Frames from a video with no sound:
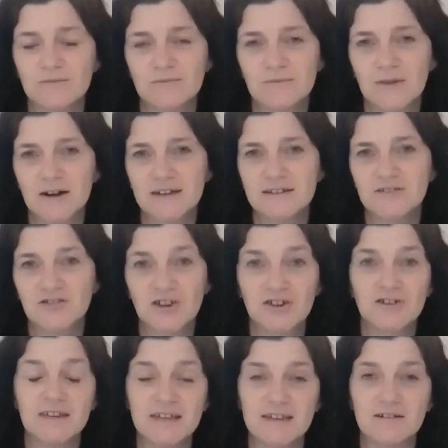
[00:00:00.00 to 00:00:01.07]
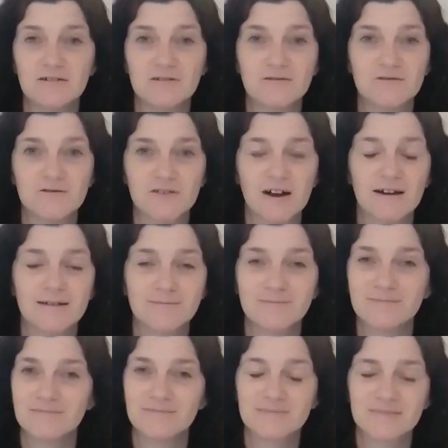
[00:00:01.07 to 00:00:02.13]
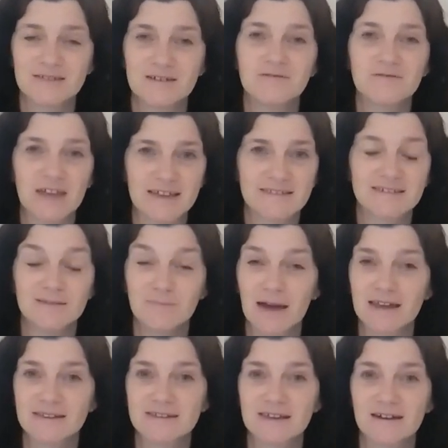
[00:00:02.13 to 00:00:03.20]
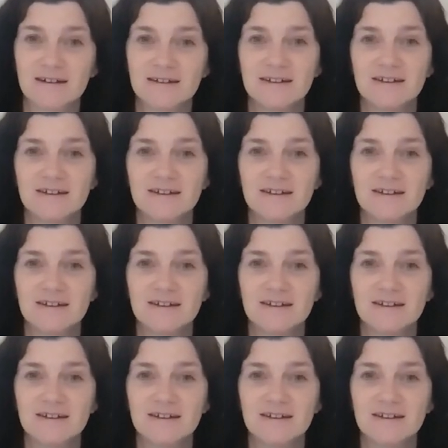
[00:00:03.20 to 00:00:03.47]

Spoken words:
my journey of getting better.